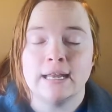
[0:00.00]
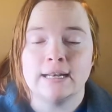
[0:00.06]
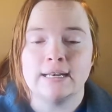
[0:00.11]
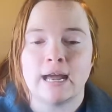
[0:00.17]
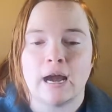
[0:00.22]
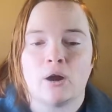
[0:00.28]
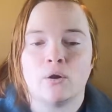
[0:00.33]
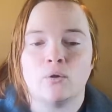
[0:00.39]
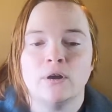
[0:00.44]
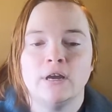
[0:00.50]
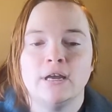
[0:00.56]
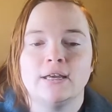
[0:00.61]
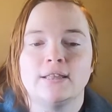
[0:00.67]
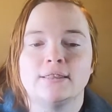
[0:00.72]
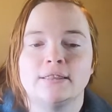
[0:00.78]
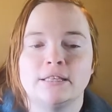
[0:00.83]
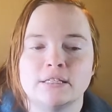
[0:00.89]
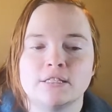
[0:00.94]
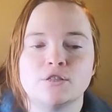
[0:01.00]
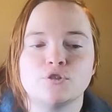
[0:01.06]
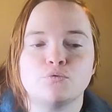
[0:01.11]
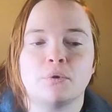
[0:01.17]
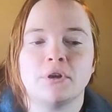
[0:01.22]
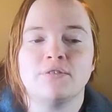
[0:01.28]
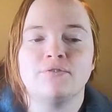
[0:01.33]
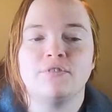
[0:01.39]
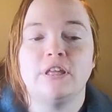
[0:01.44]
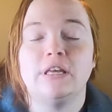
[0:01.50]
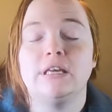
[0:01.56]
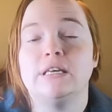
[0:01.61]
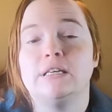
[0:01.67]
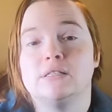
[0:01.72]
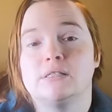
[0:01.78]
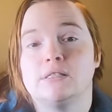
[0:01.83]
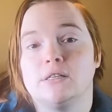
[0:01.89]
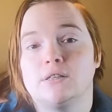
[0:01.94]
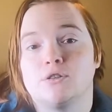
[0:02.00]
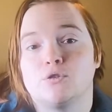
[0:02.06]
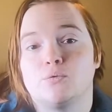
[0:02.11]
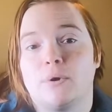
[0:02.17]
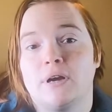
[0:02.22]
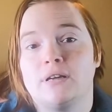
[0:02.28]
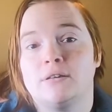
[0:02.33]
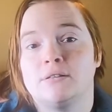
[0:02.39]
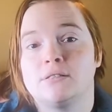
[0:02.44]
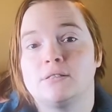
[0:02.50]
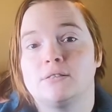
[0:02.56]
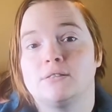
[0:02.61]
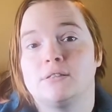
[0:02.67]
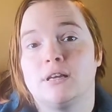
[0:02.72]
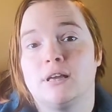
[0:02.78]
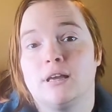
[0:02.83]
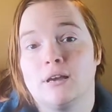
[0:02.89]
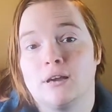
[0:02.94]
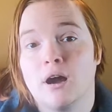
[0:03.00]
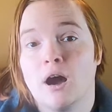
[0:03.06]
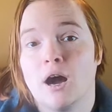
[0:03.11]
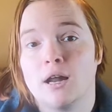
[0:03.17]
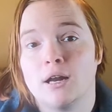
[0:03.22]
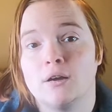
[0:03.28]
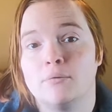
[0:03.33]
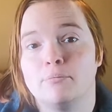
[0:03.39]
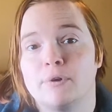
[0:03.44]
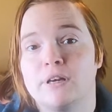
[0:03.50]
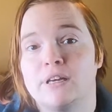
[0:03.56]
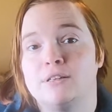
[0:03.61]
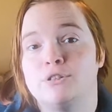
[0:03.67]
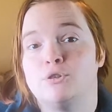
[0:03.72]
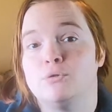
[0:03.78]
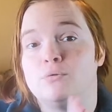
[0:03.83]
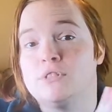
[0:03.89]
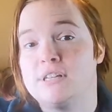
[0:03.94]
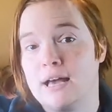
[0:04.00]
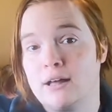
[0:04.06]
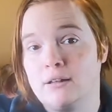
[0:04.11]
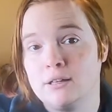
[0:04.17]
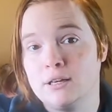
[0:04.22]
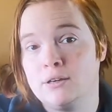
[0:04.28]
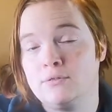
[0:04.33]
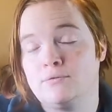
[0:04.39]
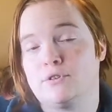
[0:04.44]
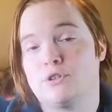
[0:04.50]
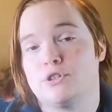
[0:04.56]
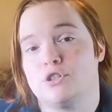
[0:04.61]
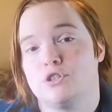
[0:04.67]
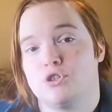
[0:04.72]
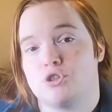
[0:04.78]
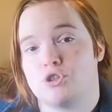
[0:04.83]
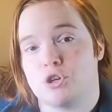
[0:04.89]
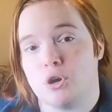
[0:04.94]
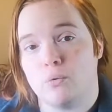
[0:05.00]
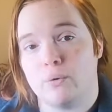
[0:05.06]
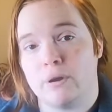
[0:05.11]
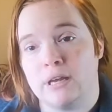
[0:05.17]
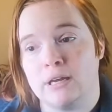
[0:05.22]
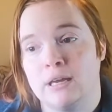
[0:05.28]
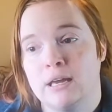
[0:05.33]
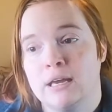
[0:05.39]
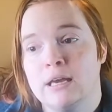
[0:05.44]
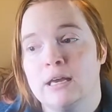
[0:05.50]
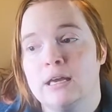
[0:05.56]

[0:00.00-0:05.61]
Now, this is one of the easiest ways to get caught up into telling versus showing